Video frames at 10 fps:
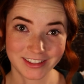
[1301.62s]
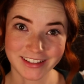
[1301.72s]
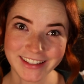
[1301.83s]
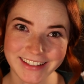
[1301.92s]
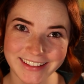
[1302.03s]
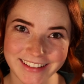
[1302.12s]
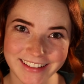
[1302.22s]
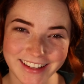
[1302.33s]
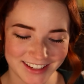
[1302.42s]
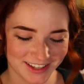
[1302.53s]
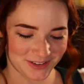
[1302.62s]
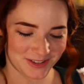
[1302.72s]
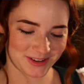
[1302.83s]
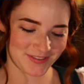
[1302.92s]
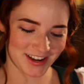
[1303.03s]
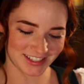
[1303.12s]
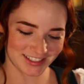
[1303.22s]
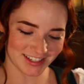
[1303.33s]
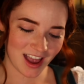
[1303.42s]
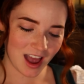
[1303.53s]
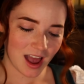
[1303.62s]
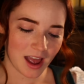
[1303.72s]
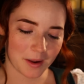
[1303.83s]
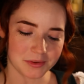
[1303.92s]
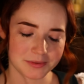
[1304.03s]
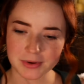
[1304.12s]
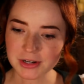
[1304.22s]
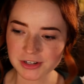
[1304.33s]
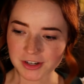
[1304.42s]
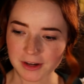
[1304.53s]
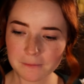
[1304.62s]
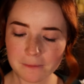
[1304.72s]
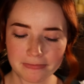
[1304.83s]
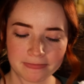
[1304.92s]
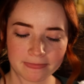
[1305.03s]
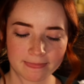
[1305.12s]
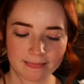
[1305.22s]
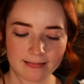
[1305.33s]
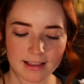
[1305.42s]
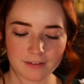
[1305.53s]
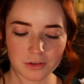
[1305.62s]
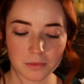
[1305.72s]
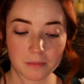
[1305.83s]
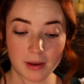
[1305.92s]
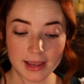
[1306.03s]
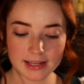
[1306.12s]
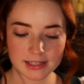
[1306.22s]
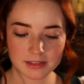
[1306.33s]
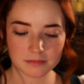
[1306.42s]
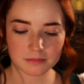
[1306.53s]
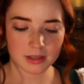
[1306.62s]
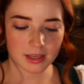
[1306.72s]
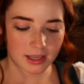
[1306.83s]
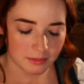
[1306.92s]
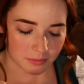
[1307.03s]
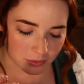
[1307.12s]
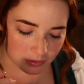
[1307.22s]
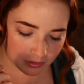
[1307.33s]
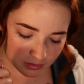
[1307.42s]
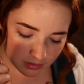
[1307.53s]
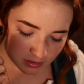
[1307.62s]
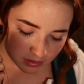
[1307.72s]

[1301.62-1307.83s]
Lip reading: Really? Thank you so much. I was wondering if you might be able